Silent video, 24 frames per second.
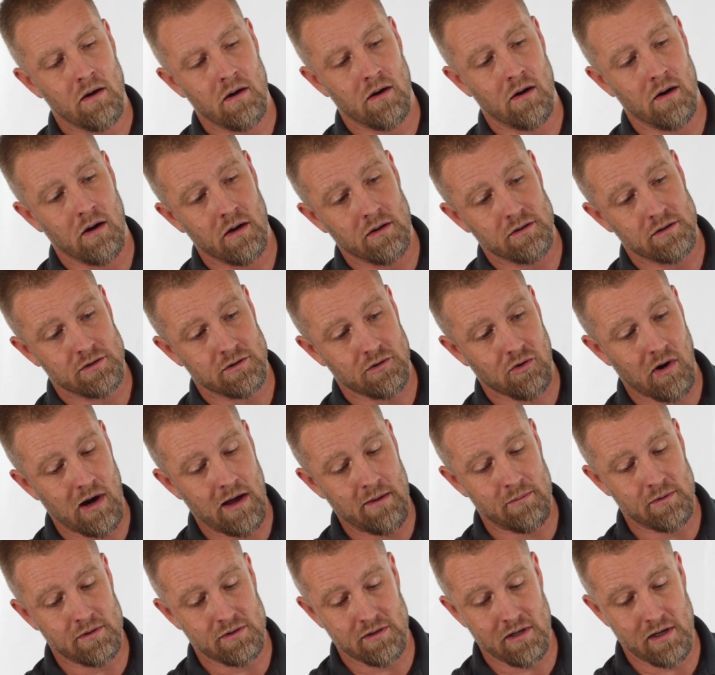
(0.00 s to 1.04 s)
I just
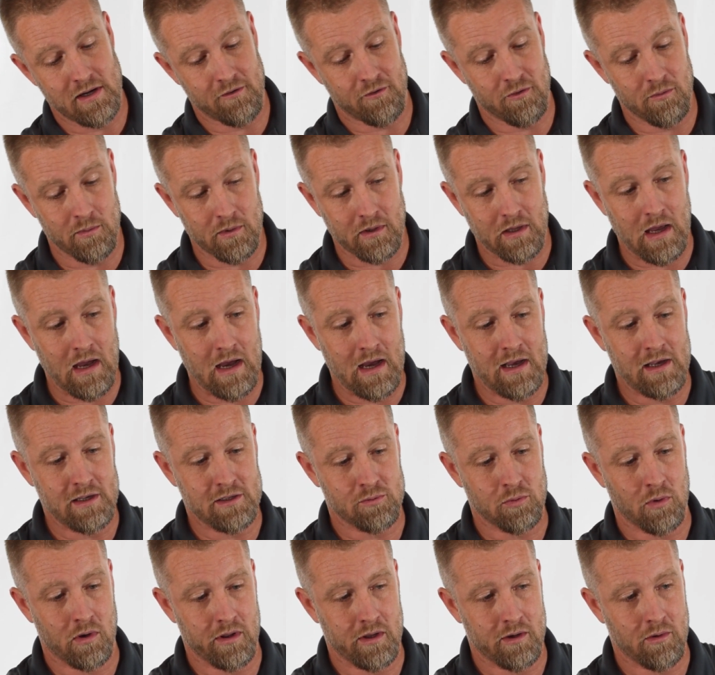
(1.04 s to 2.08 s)
grabbed this thing from the
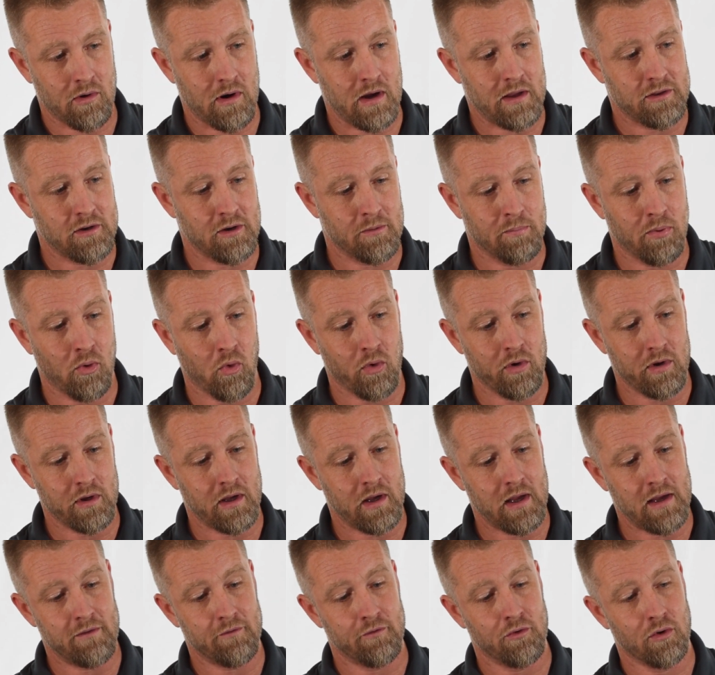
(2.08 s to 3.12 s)
guys while they were out there porting
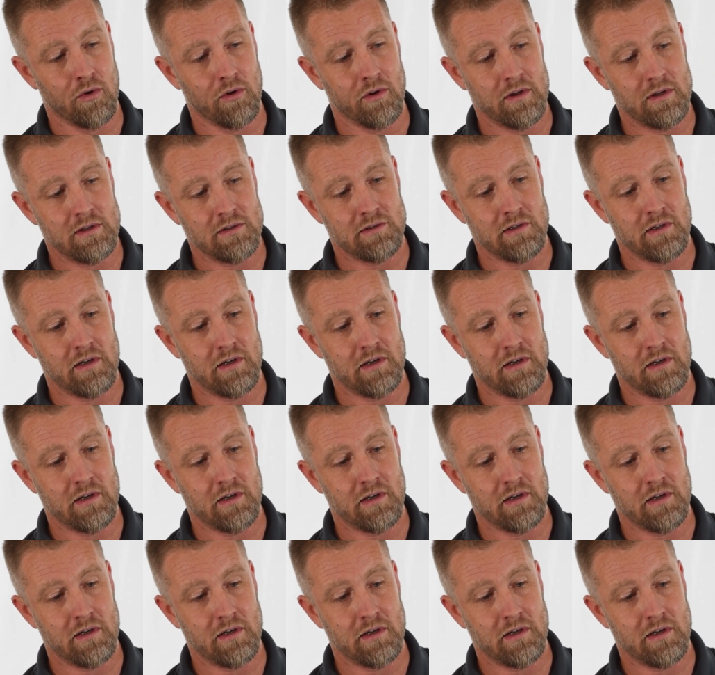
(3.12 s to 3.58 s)
a handful of these